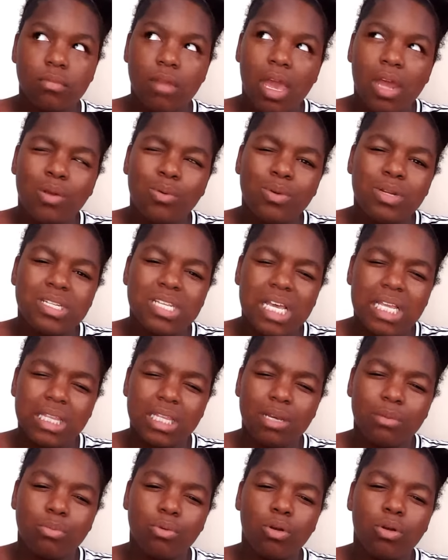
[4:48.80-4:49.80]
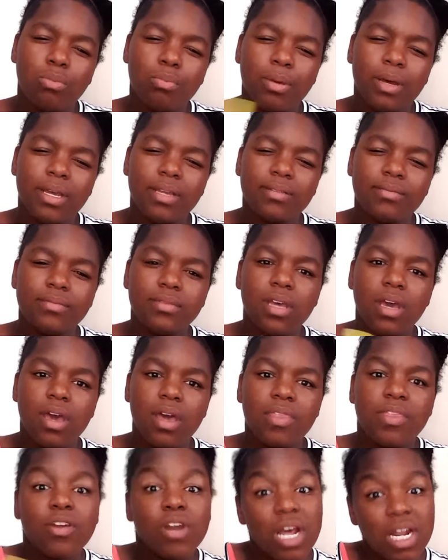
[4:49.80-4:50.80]
I don't want to say liberal, but
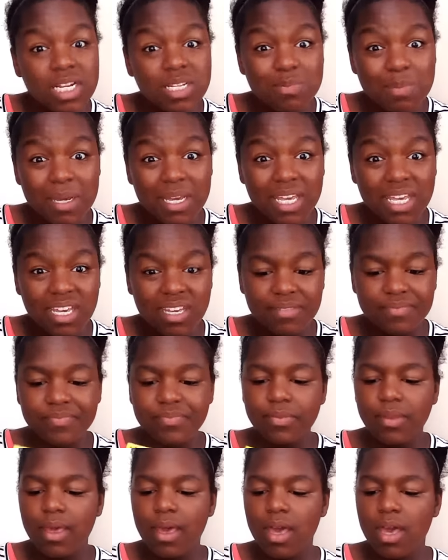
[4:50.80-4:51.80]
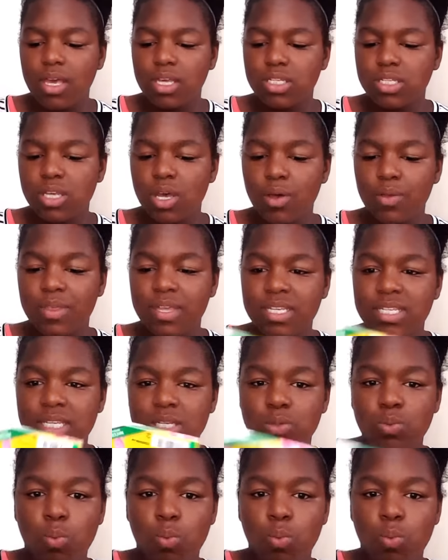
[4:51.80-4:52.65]
they're not as picky. So this is